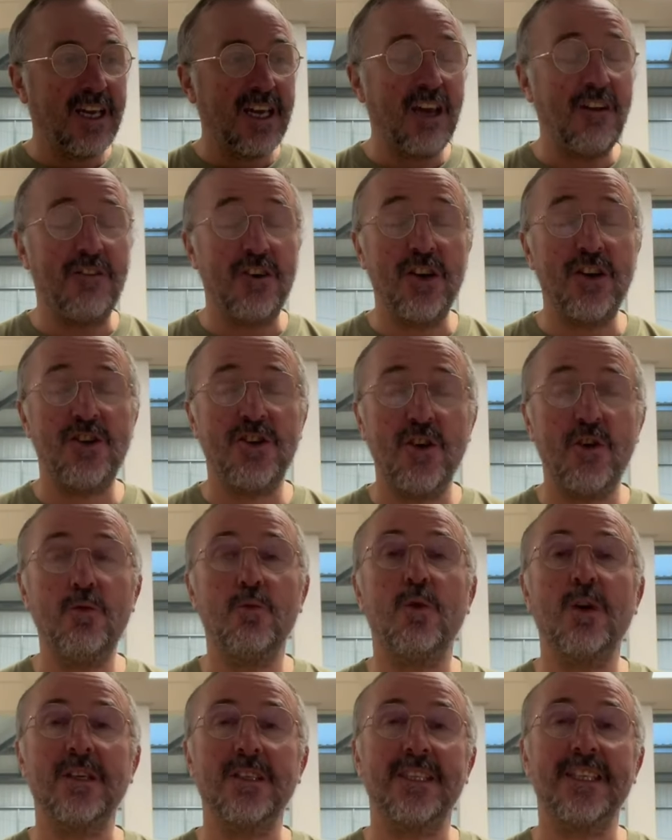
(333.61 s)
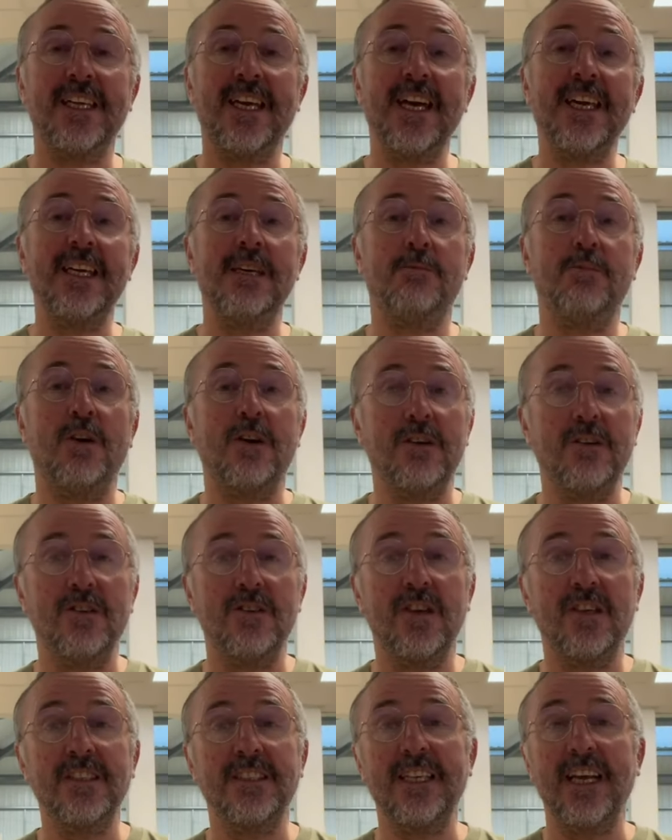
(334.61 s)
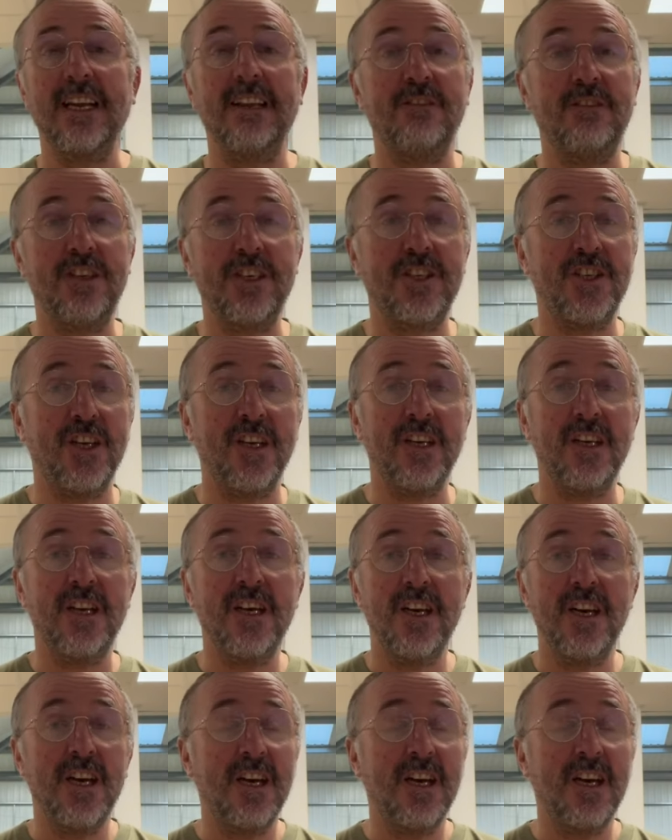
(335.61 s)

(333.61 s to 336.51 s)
if you do want to get your products on television,